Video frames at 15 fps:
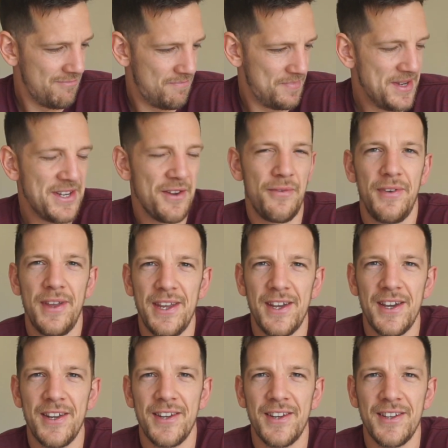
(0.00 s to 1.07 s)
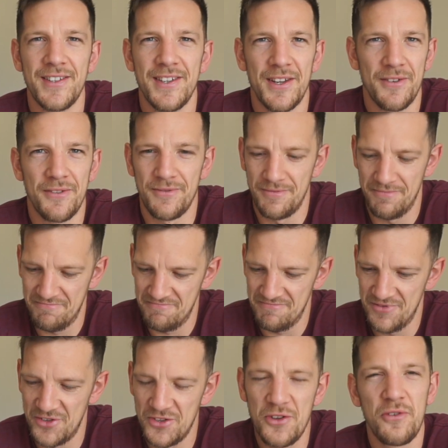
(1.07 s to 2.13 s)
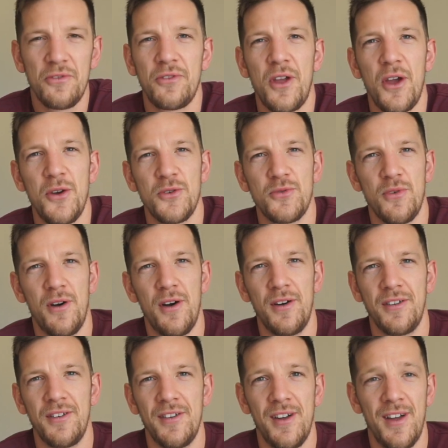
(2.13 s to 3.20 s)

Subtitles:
be defeated is if stuff goes wrong,